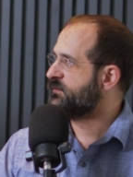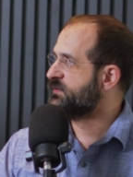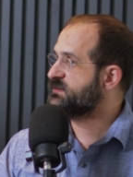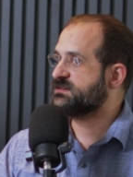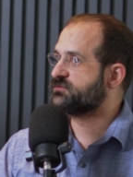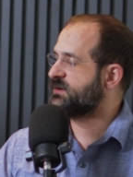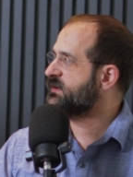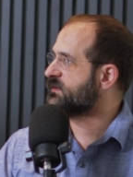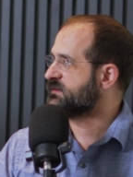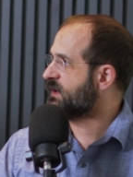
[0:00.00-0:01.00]
"This is
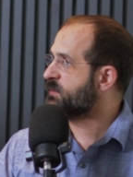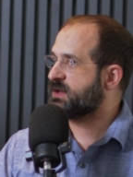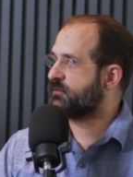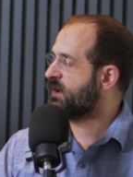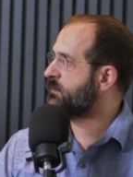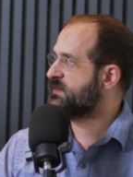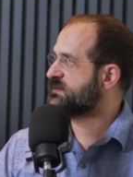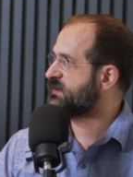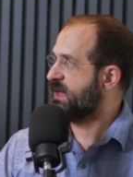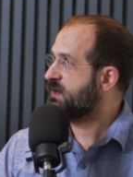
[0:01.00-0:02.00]
ridiculous. I'm not going to recommend
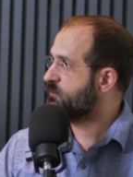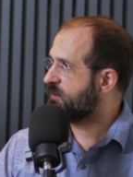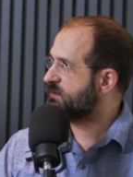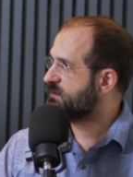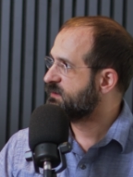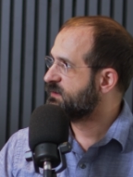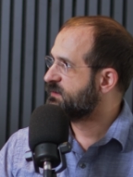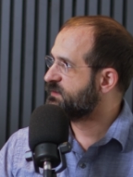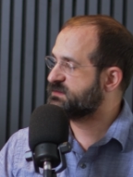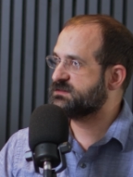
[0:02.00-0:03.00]
this to anyone.
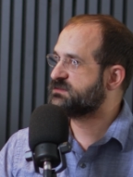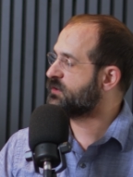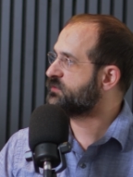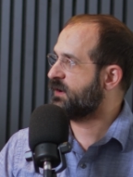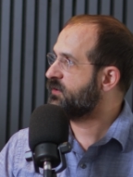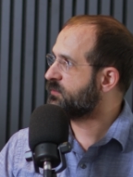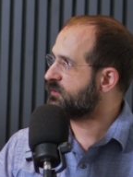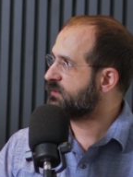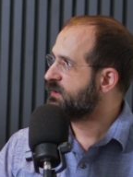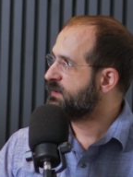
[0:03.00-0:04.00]
Mm-hmm. This is so
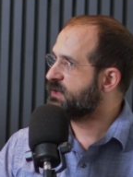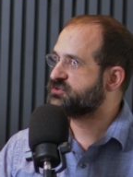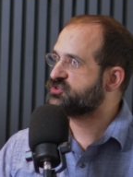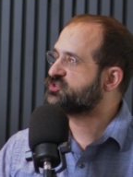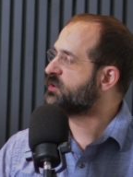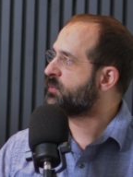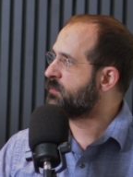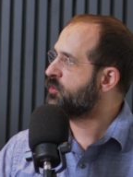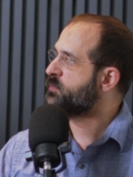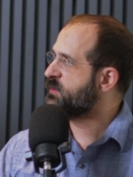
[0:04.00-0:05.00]
terrible." It's just going to
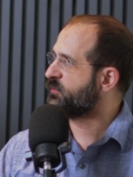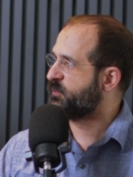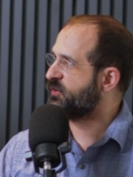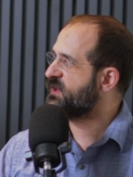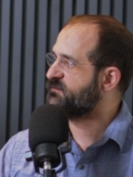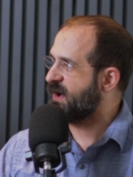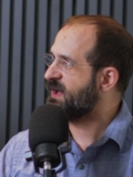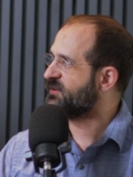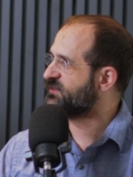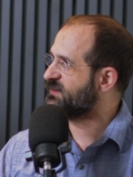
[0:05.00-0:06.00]
promote people putting
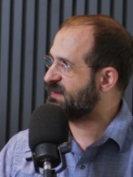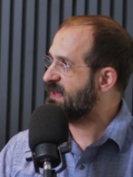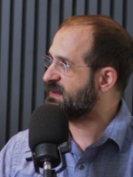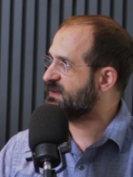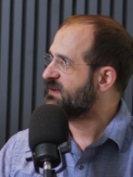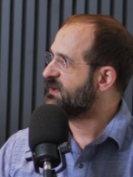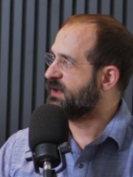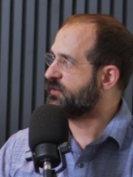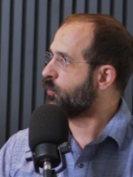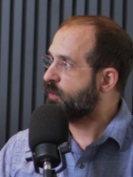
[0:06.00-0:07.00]
files and data
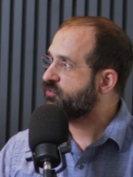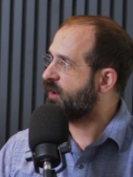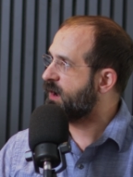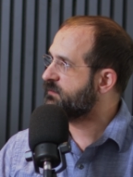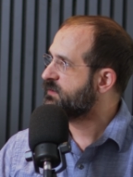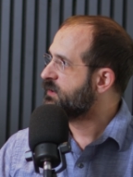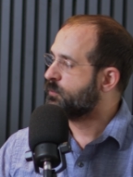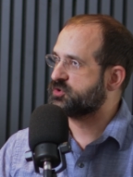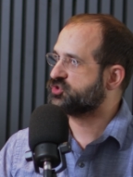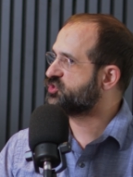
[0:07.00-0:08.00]
in their OneDrive,
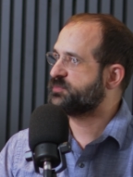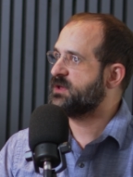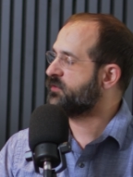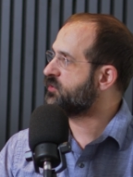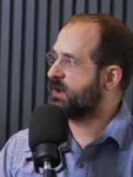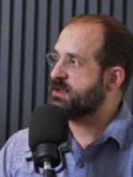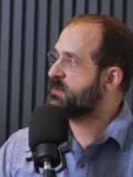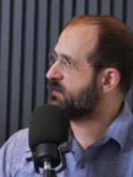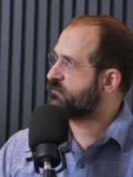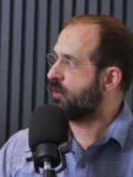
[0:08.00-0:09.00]
which will just be another
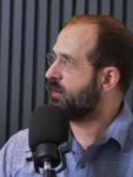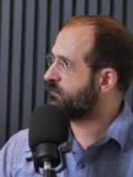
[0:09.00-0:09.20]
nightmare for all of